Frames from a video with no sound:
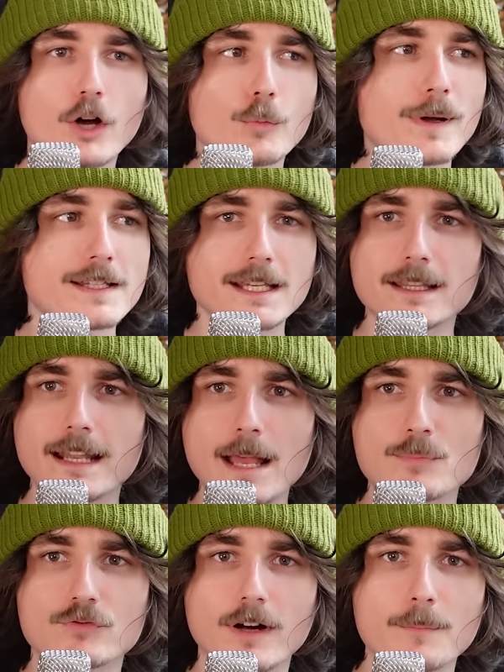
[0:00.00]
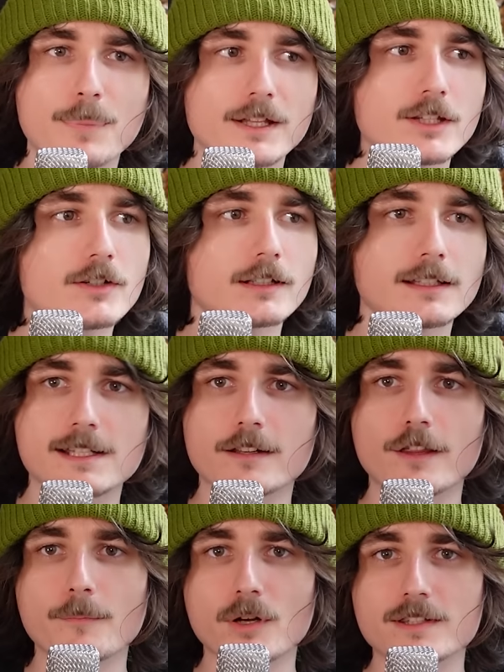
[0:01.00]
hope I said their names right, but you can listen
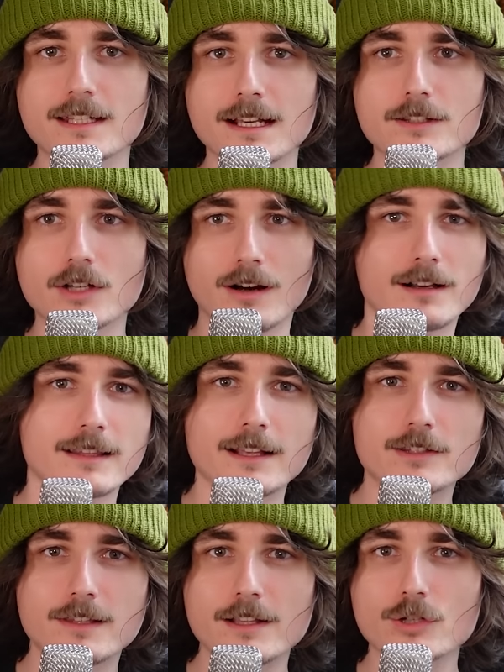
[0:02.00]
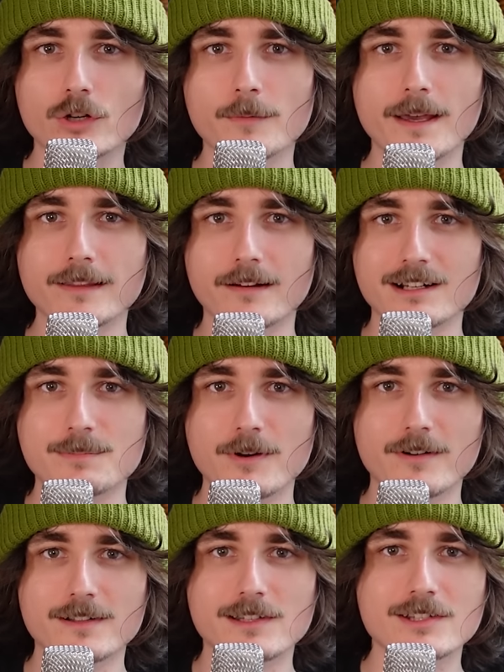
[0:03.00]
to them on TikTok, and they talk about their
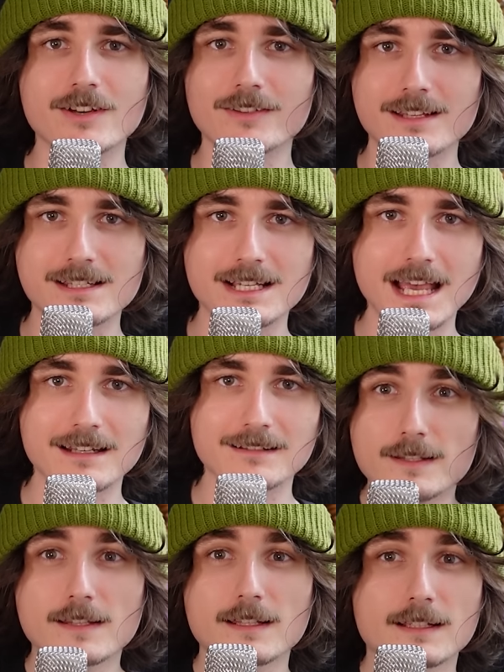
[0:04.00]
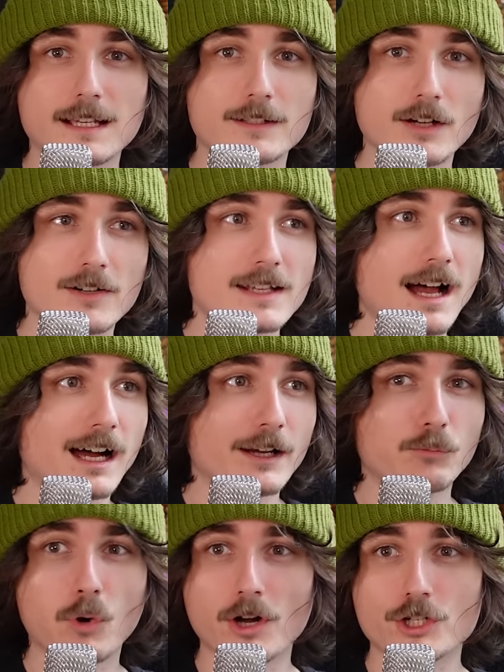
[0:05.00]
experiences on the set. These are the TikToks that I
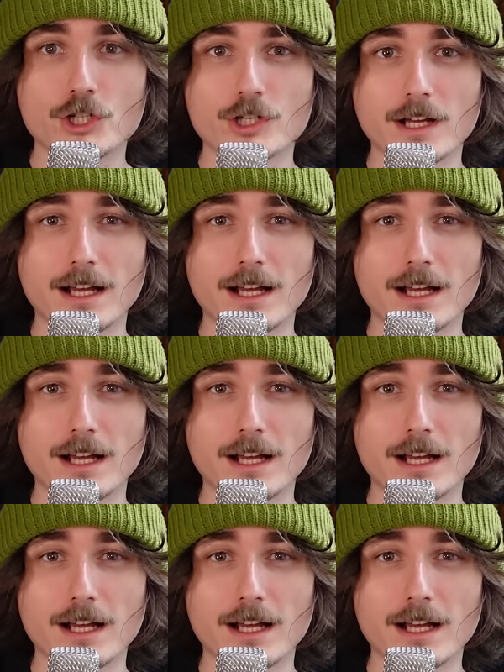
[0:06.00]
watched.